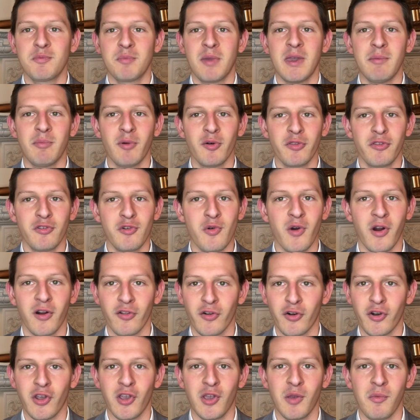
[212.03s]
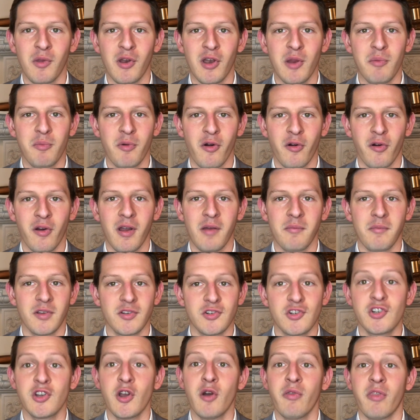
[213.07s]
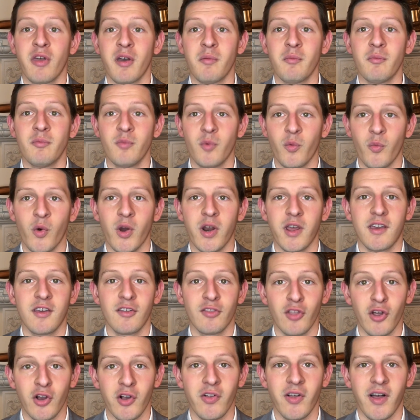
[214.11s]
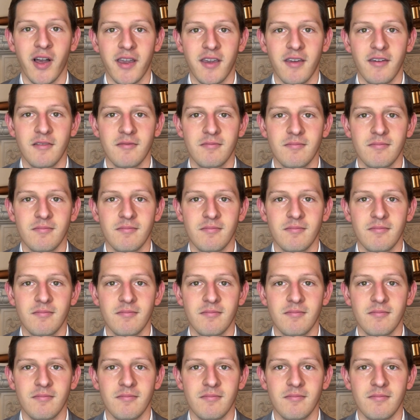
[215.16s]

people to our learning community program and show them what it can look like.